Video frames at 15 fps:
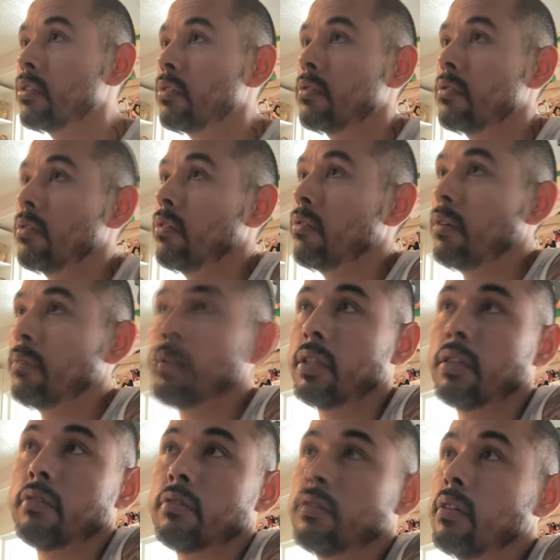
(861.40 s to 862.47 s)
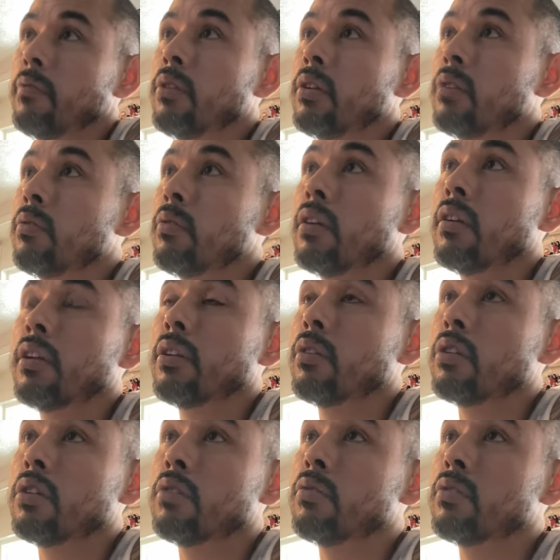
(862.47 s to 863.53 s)
So, I mean, there's stuff you could do there. Like, you
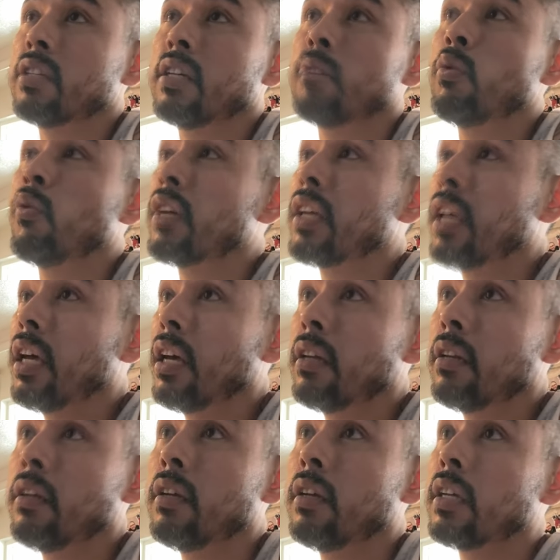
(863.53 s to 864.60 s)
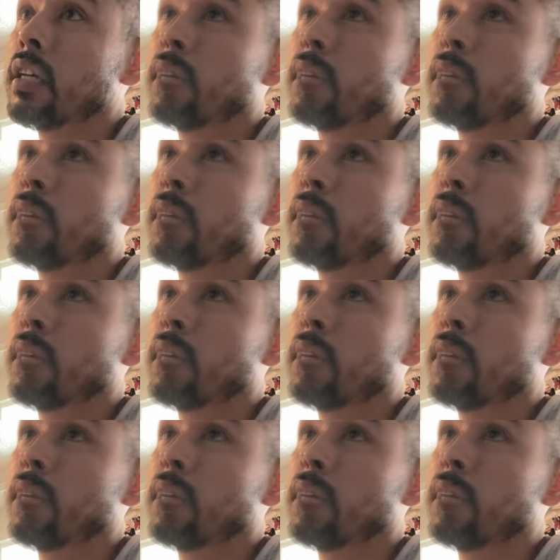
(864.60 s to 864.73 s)
could do the same move again,